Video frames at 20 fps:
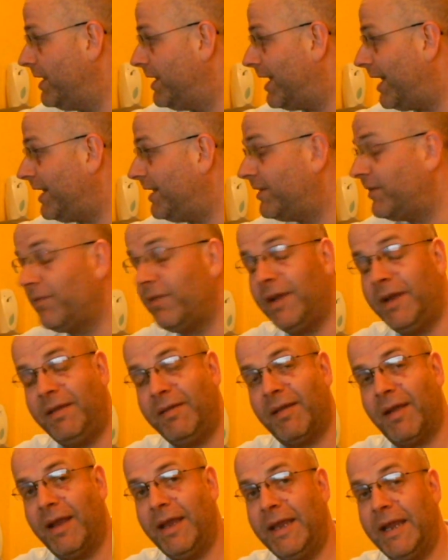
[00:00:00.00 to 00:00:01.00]
natively
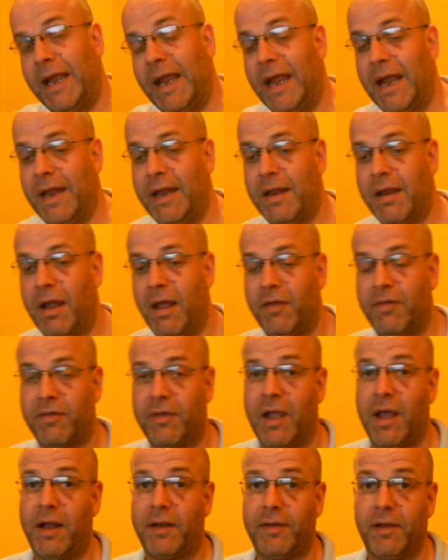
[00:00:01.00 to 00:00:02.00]
take in a
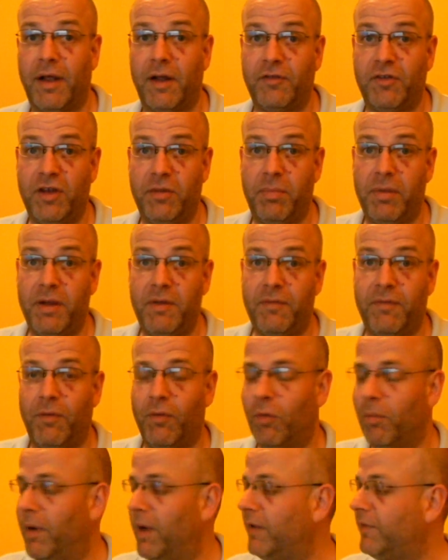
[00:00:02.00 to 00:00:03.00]
SCART RGB
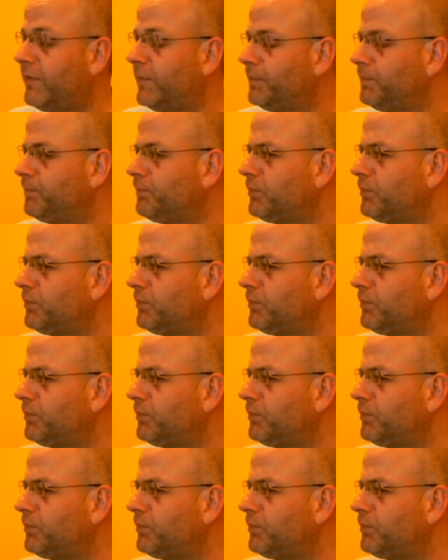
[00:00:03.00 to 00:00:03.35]
format,